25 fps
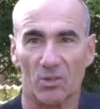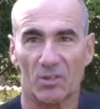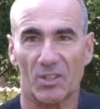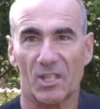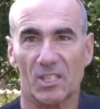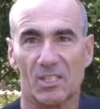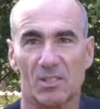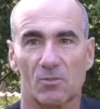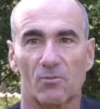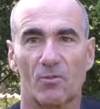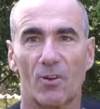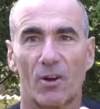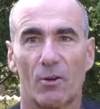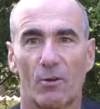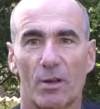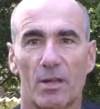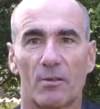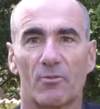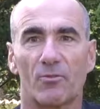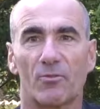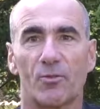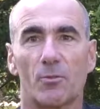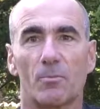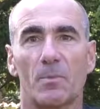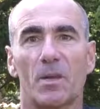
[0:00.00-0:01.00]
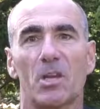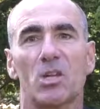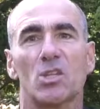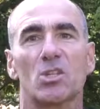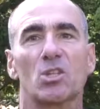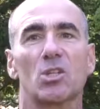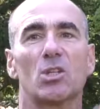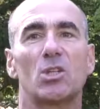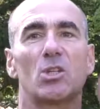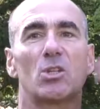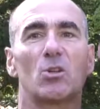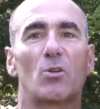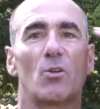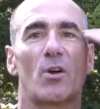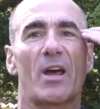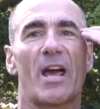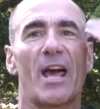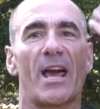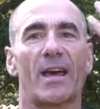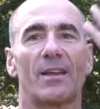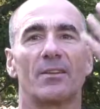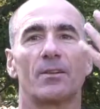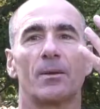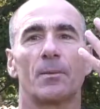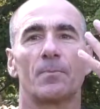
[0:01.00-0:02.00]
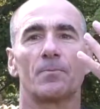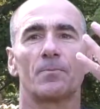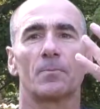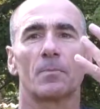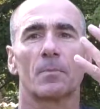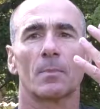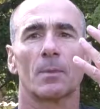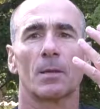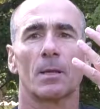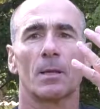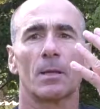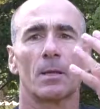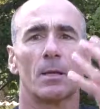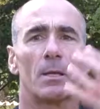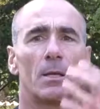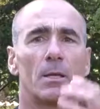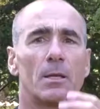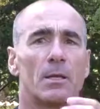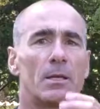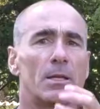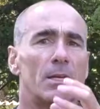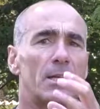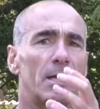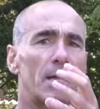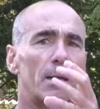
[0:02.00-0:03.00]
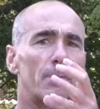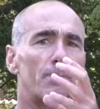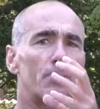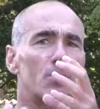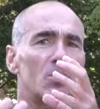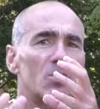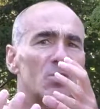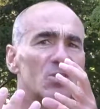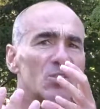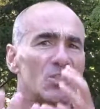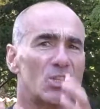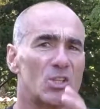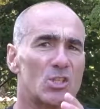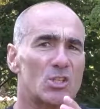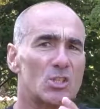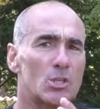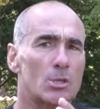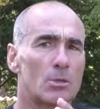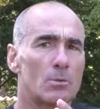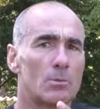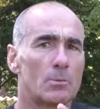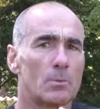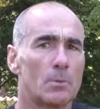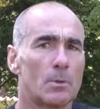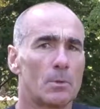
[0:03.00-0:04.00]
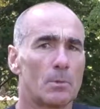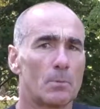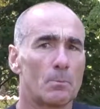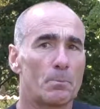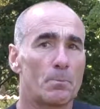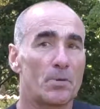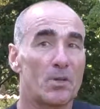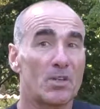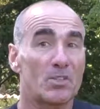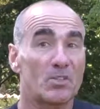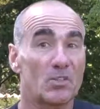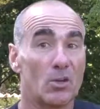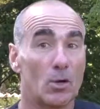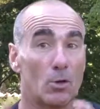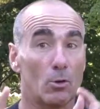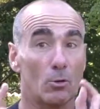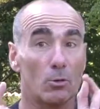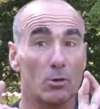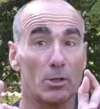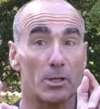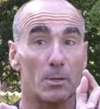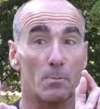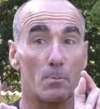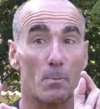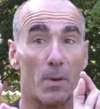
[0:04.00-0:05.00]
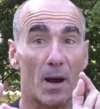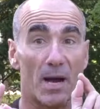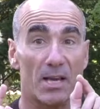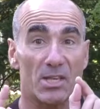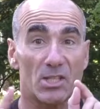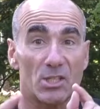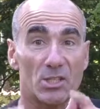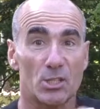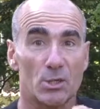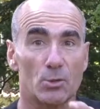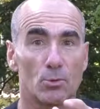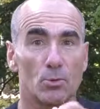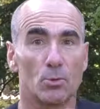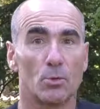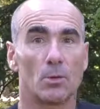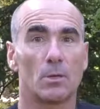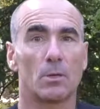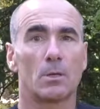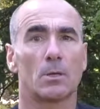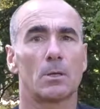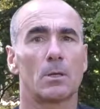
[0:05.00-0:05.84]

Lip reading: this very information in your head, in a position picked only by you,